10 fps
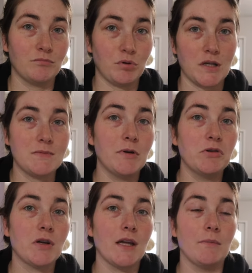breast
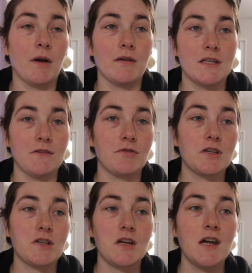milk in my deep
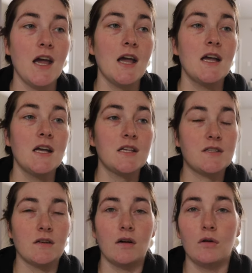freezer.
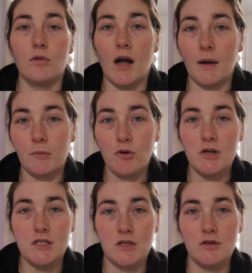So I'm
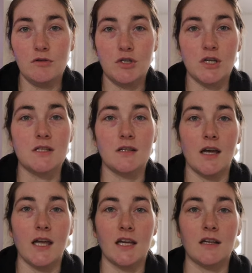going to just
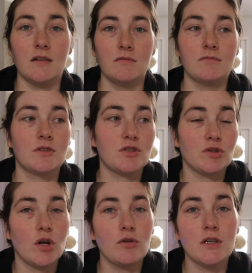like
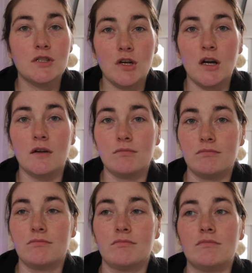slowly start,
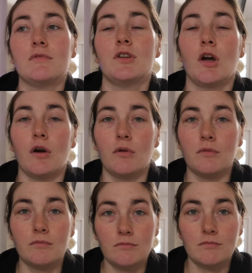you
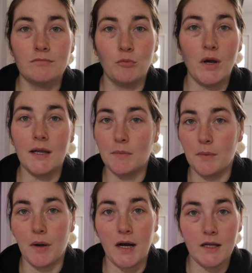know, weaning my
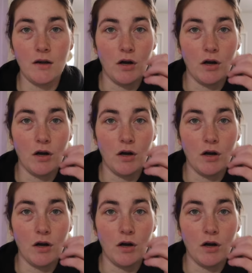body